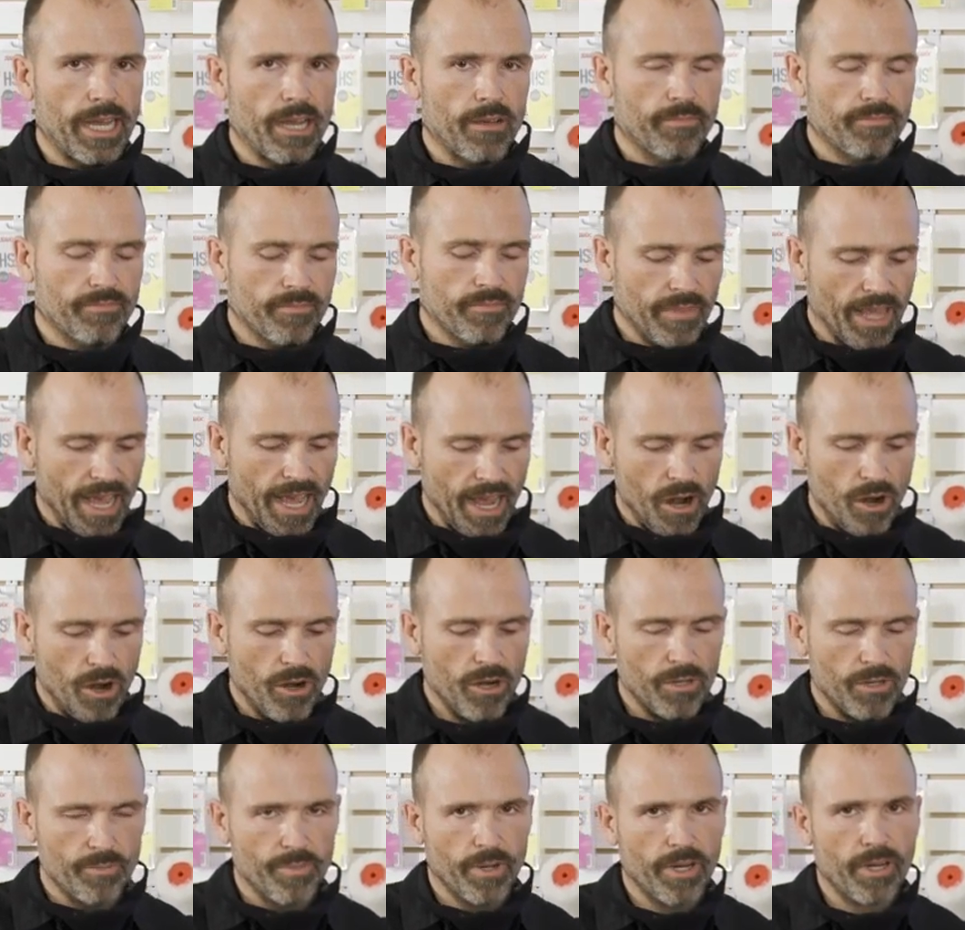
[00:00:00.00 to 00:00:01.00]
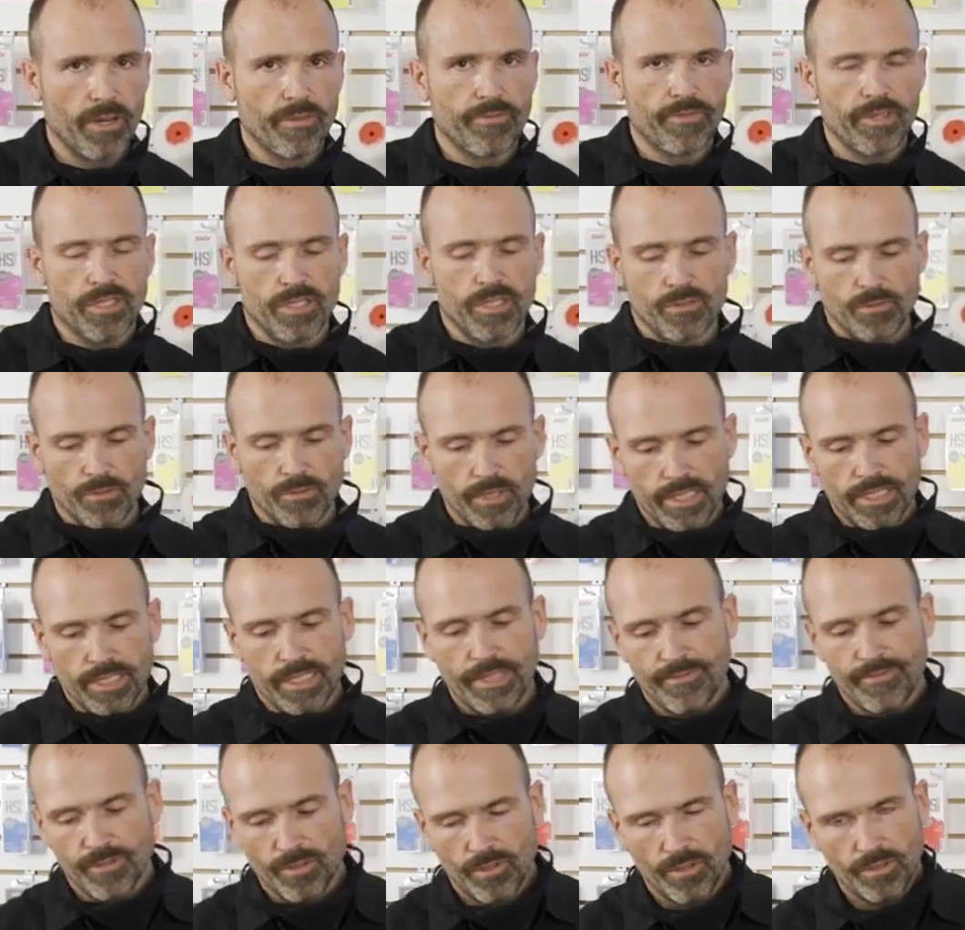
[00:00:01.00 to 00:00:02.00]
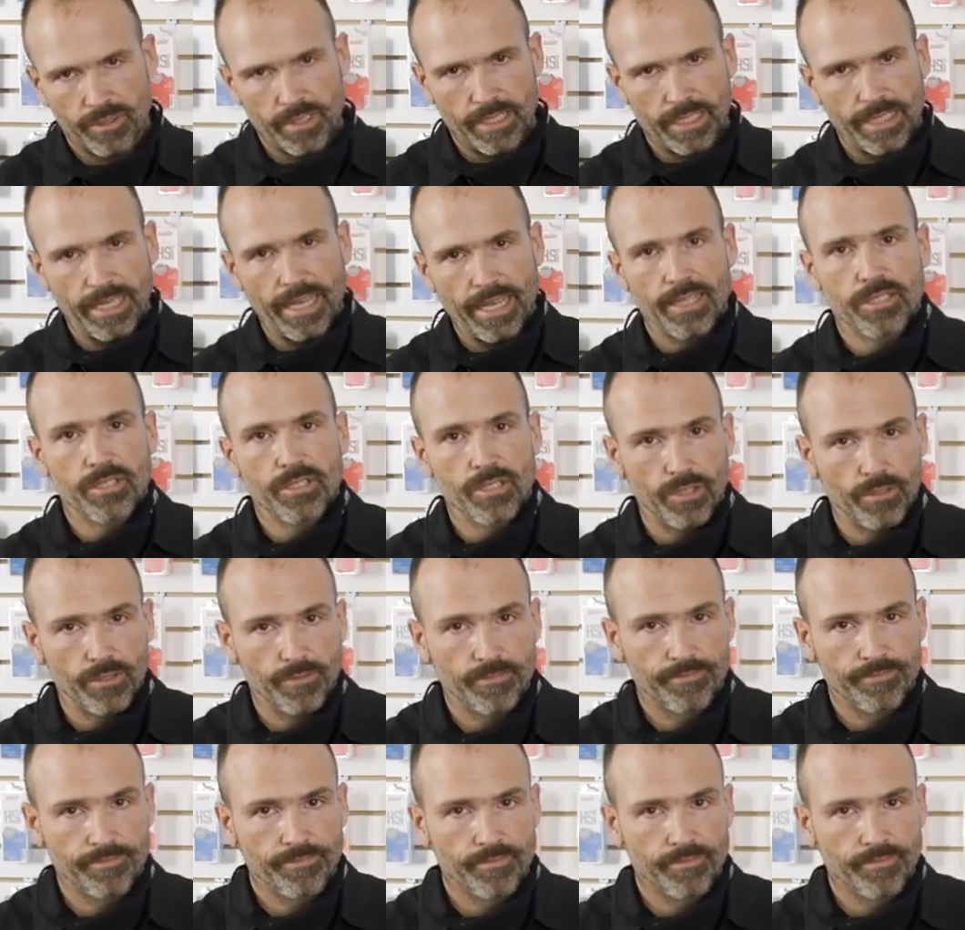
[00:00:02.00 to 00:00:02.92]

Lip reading: out. That hard paraffin is really difficult to get to.